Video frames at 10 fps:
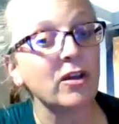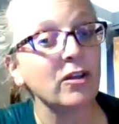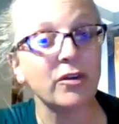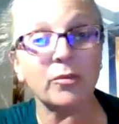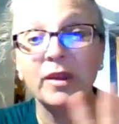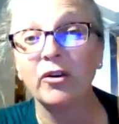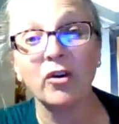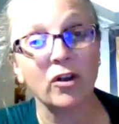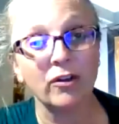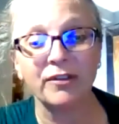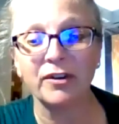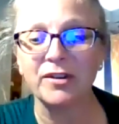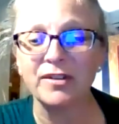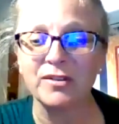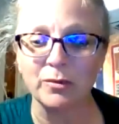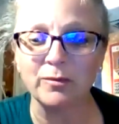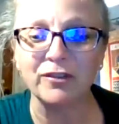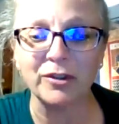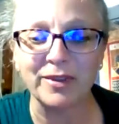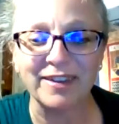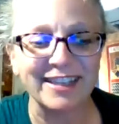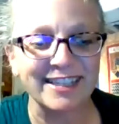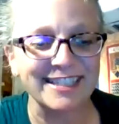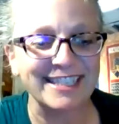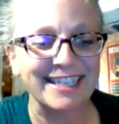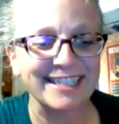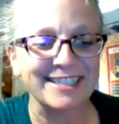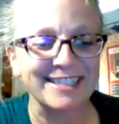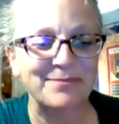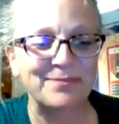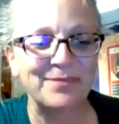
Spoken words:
although we are all very Zoom fluent these days.